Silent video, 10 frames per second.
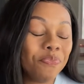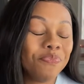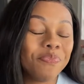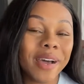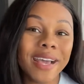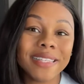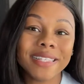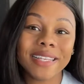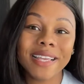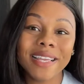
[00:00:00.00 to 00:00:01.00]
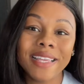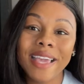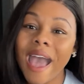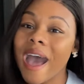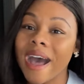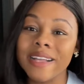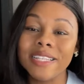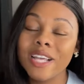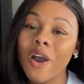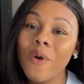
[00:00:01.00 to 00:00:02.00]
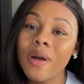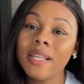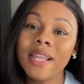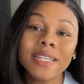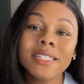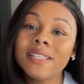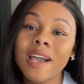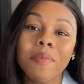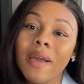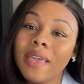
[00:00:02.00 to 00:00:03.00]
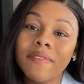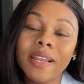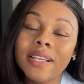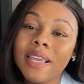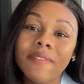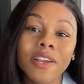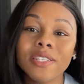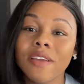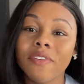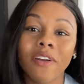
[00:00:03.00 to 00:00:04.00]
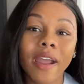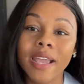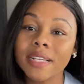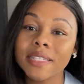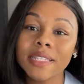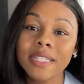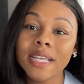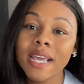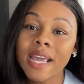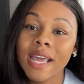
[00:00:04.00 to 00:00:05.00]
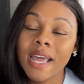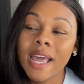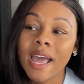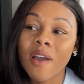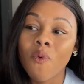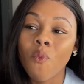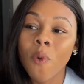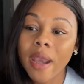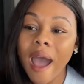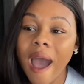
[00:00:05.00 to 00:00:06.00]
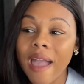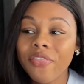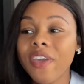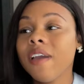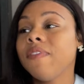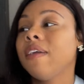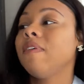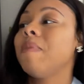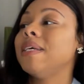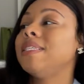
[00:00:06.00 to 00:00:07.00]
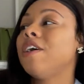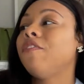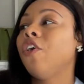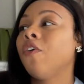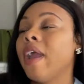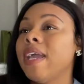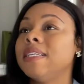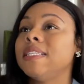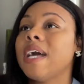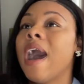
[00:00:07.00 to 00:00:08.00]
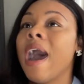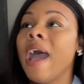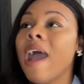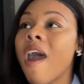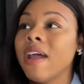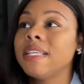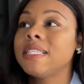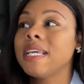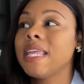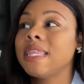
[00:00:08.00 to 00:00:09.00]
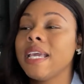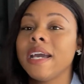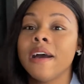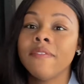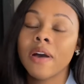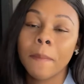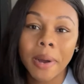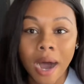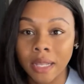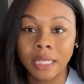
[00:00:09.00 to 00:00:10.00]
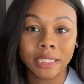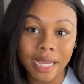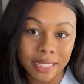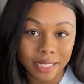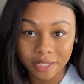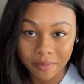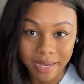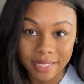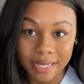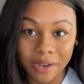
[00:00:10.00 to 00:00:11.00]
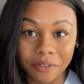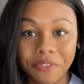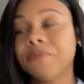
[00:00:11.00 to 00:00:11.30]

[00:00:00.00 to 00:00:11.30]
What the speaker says: But yeah, so let's just talk about giving yourself grace. When I think of giving myself grace, I honestly think of apologizing to myself.